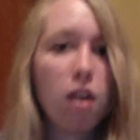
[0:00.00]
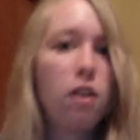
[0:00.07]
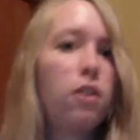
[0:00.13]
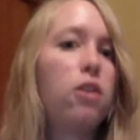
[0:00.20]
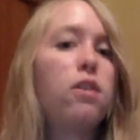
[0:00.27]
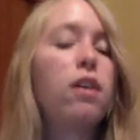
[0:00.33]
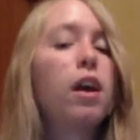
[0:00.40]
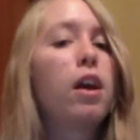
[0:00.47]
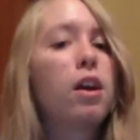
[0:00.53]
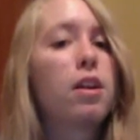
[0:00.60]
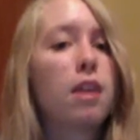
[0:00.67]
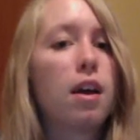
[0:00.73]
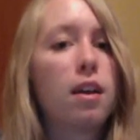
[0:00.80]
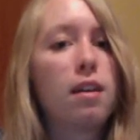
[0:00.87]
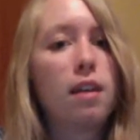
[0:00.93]
So say you're
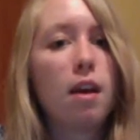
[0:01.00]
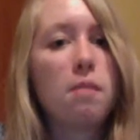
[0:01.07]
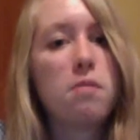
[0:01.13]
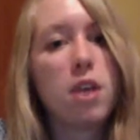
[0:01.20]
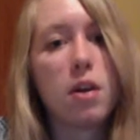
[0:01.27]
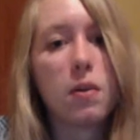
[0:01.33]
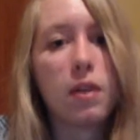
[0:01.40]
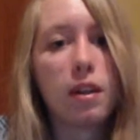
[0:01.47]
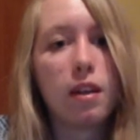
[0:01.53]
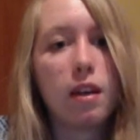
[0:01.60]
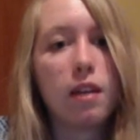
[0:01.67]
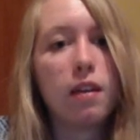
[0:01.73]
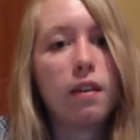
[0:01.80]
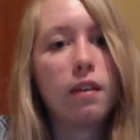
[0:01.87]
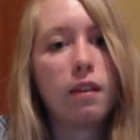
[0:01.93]
done. Say I'm done with
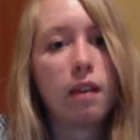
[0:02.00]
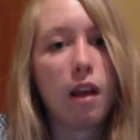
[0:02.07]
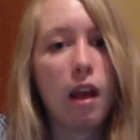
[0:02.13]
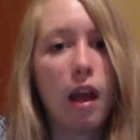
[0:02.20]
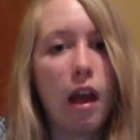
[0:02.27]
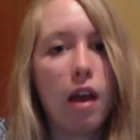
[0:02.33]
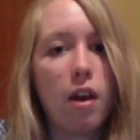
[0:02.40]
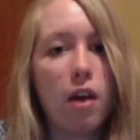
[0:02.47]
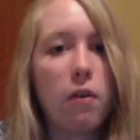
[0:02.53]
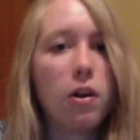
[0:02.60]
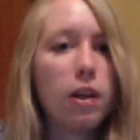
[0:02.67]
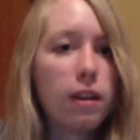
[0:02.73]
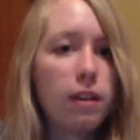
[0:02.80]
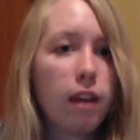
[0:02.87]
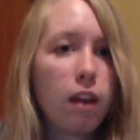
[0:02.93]
this and I want
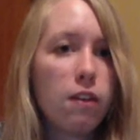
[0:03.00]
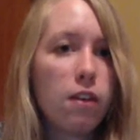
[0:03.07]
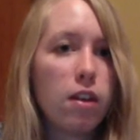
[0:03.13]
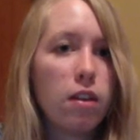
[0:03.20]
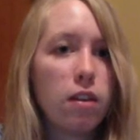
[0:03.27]
to save it.